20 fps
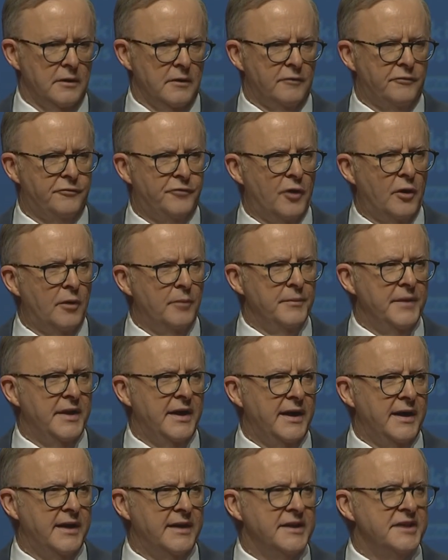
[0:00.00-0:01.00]
from
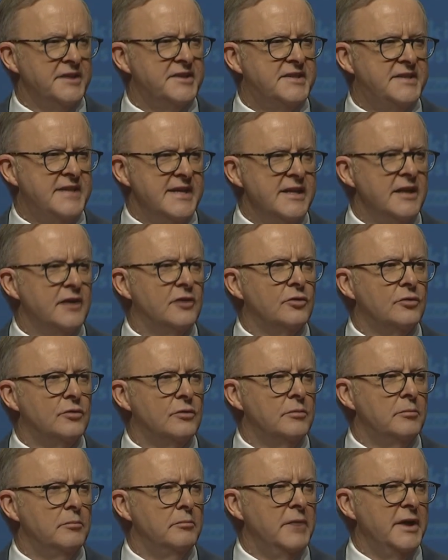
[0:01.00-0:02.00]
their
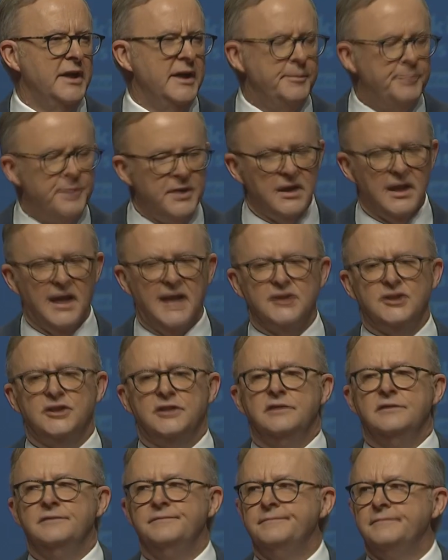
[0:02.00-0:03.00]
cynical
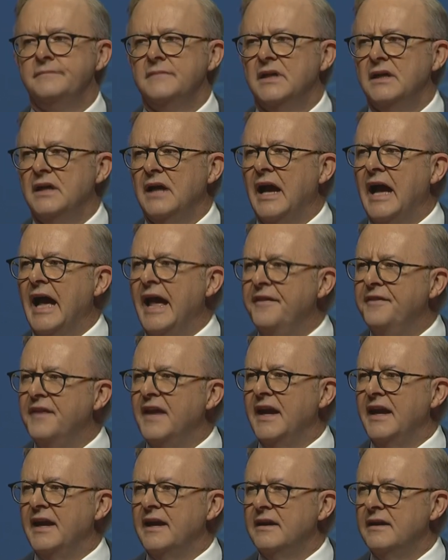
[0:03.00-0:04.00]
manipulation and
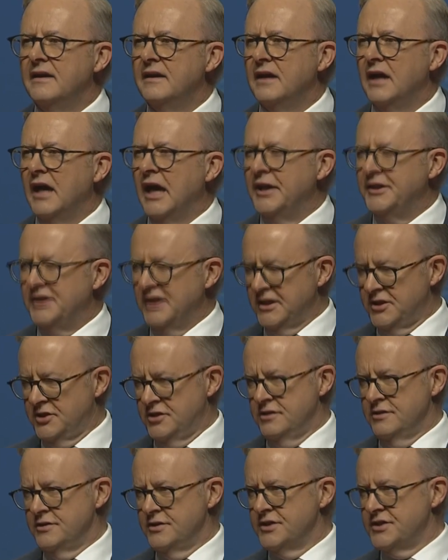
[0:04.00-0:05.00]
their
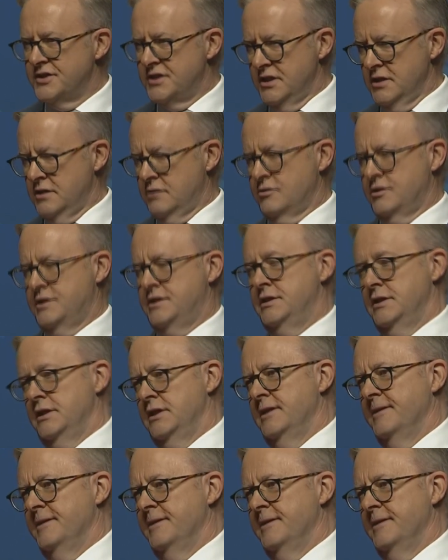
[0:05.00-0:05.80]
addiction to secrecy.